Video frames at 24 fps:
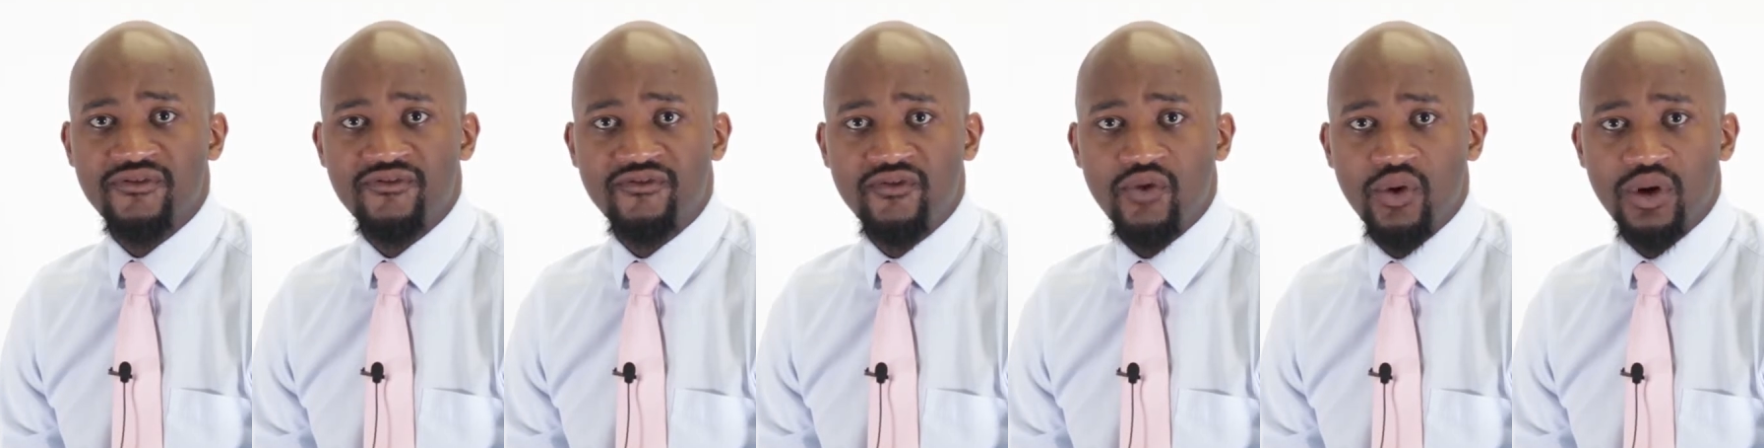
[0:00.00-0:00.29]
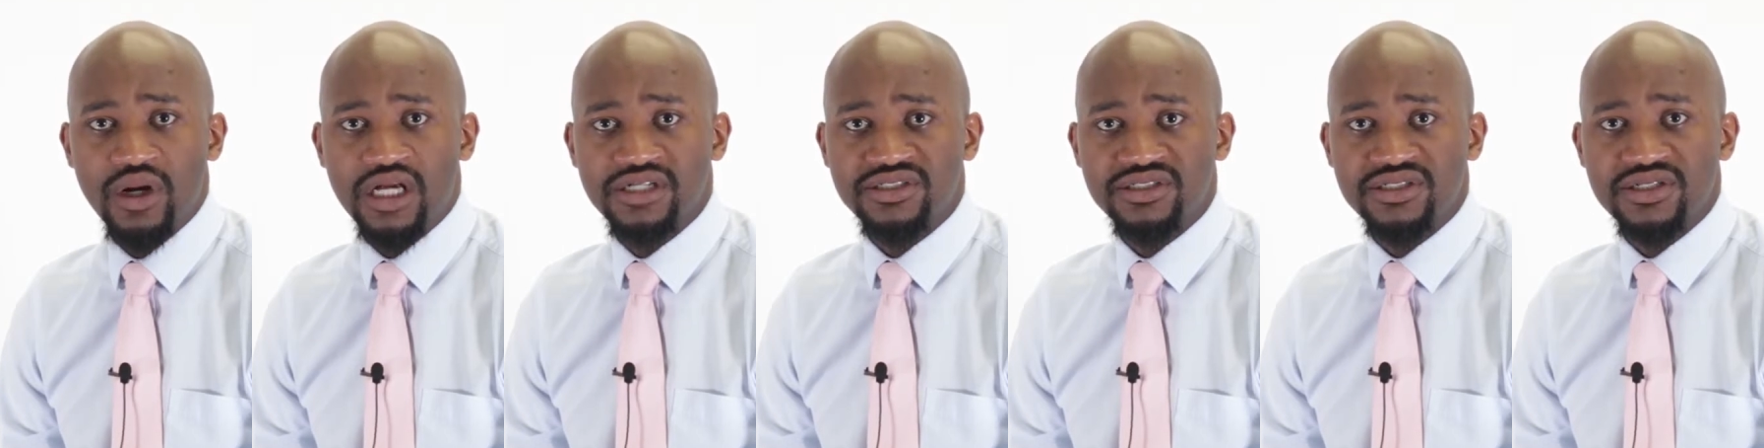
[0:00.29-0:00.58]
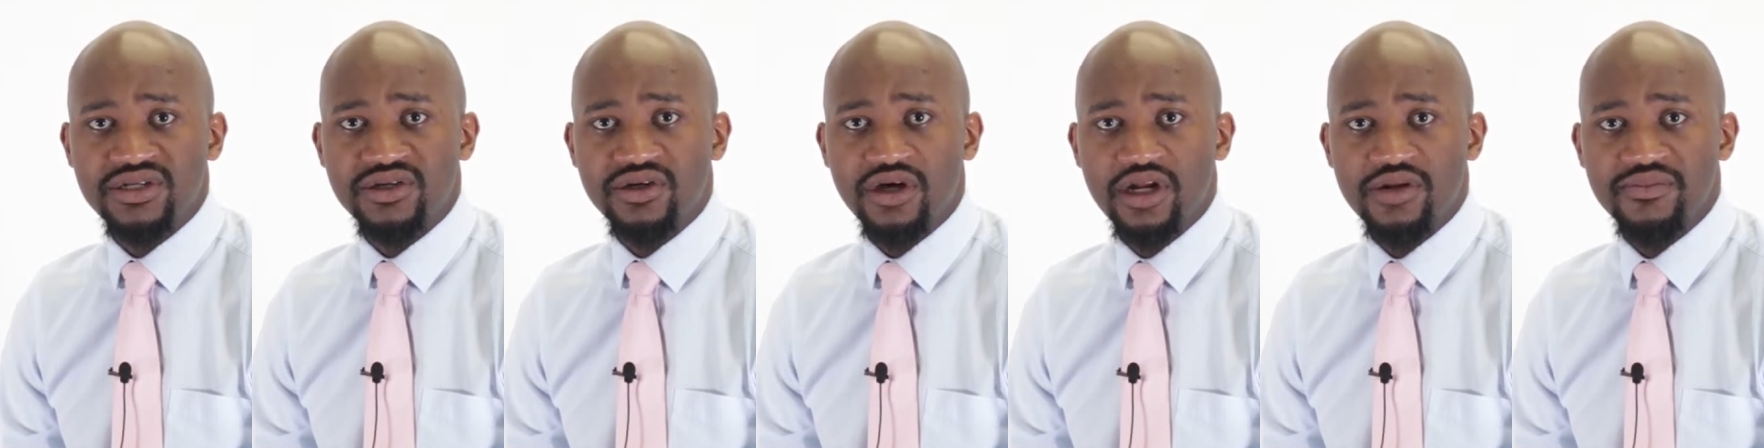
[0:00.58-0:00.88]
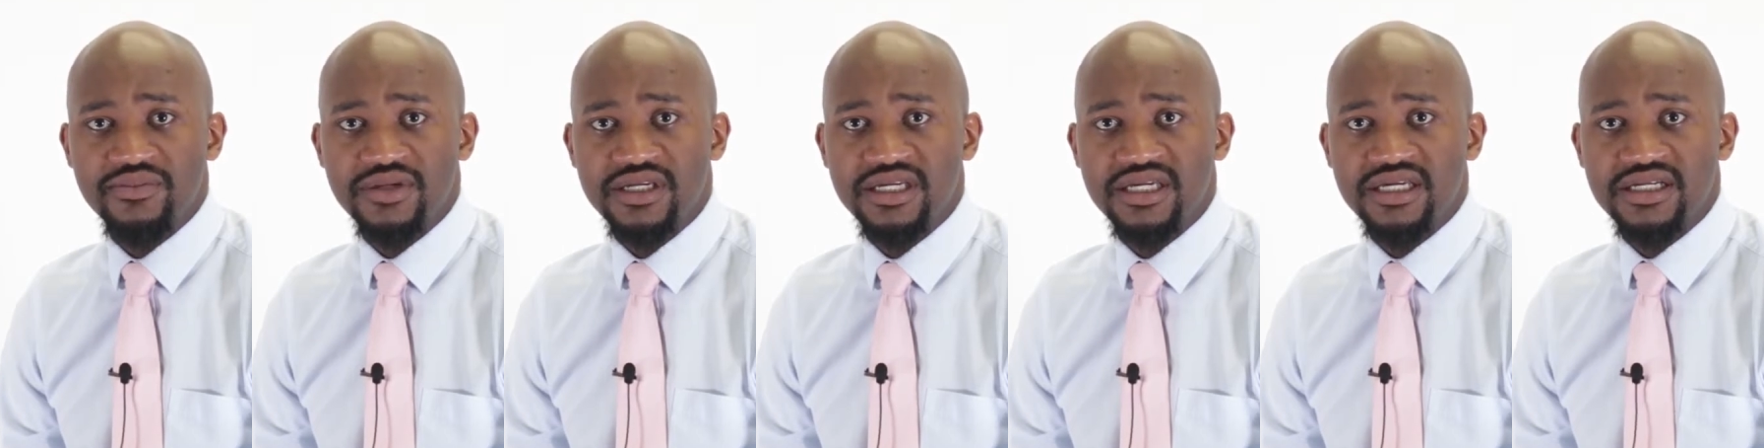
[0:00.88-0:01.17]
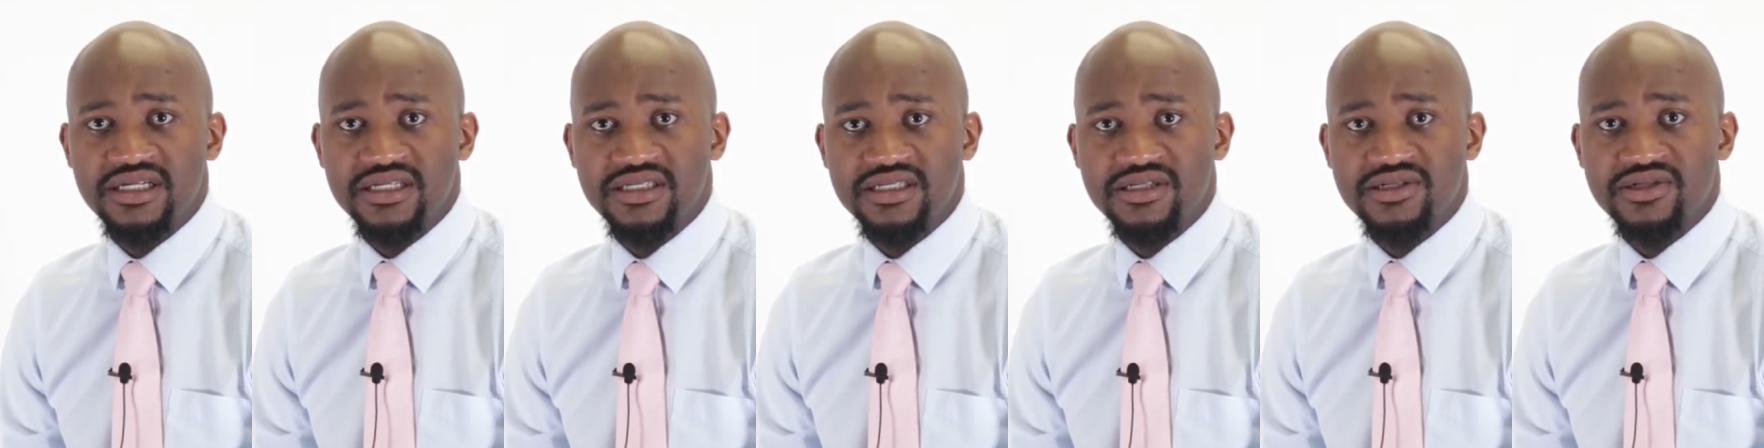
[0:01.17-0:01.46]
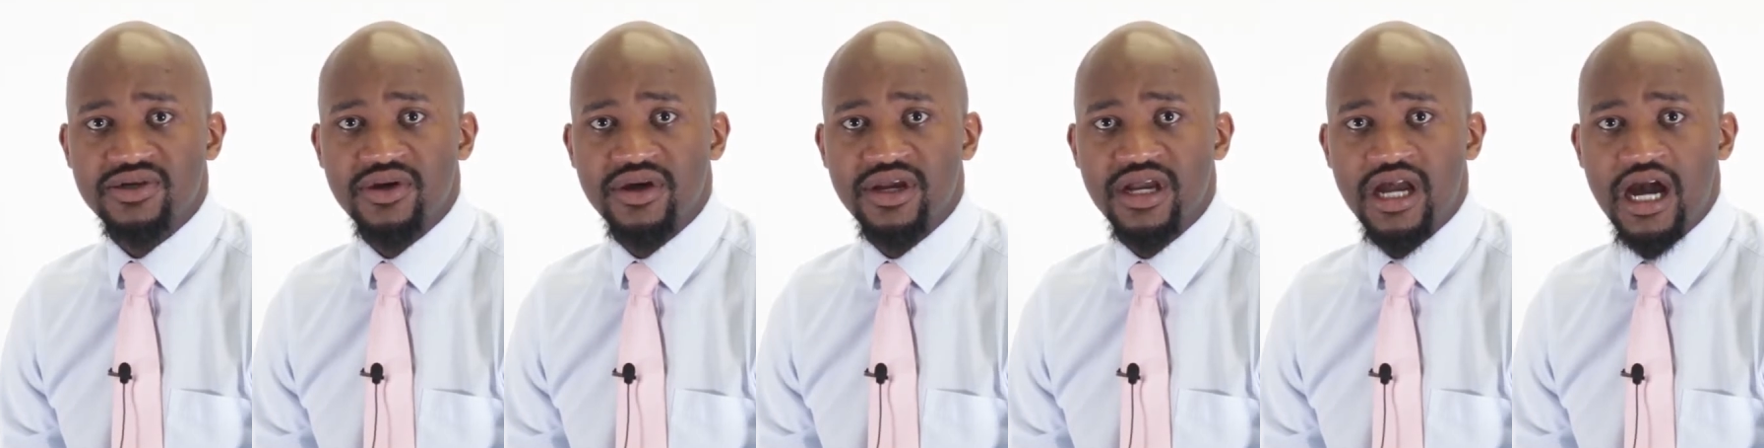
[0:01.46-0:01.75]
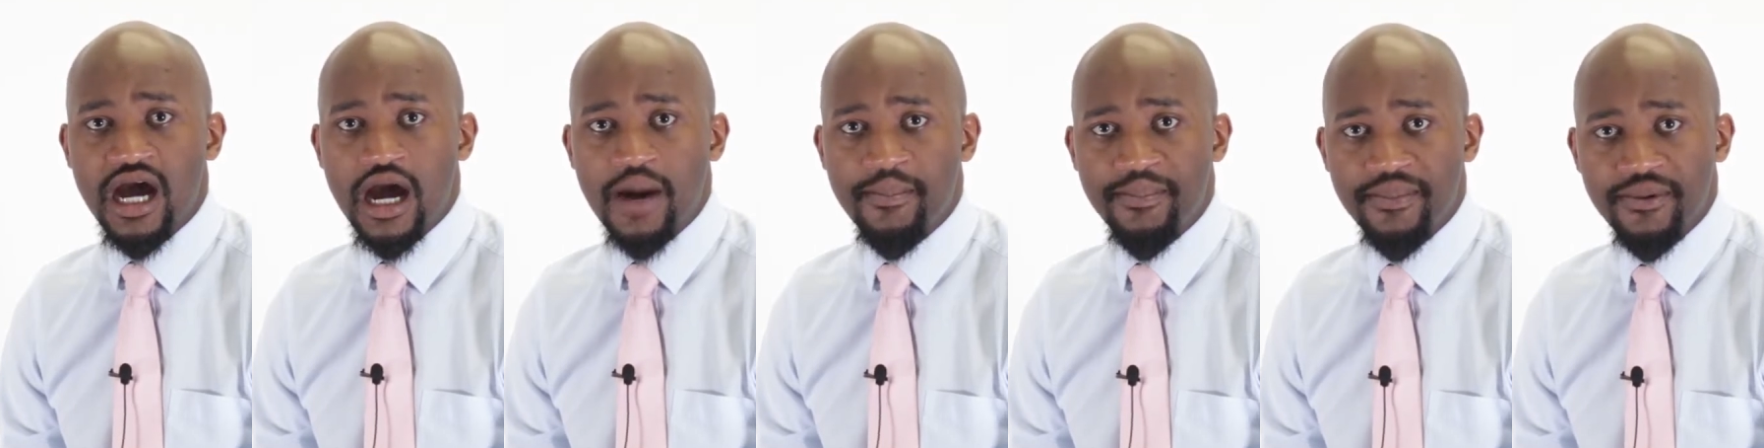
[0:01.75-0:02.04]
four largest economy indices going
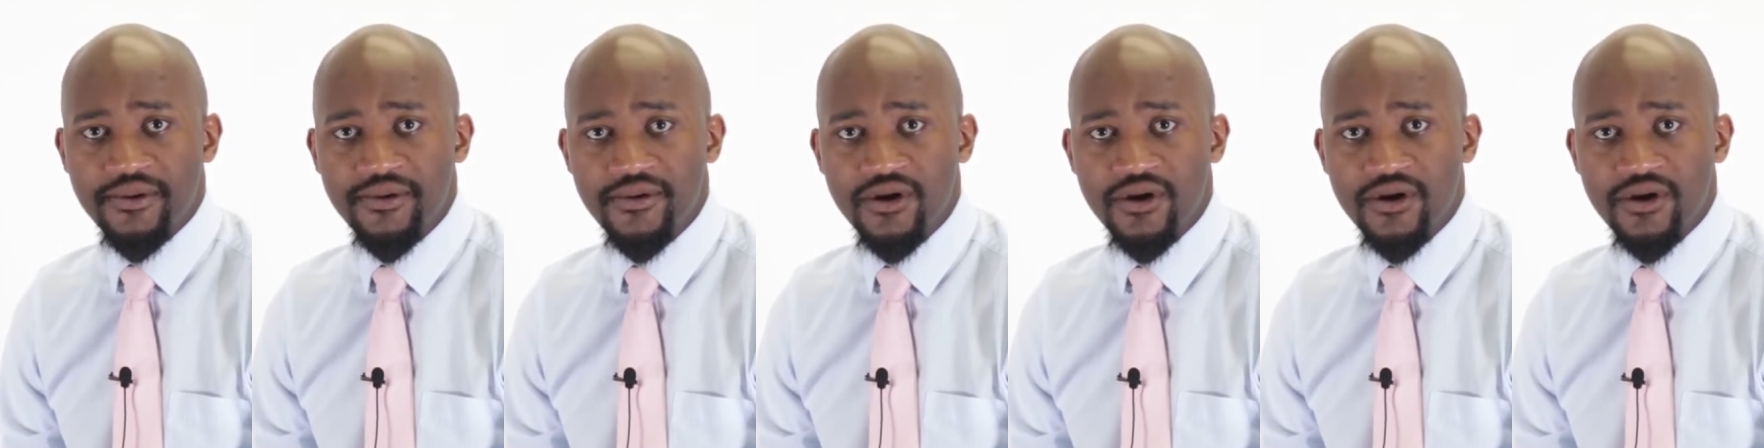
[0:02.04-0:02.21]
up,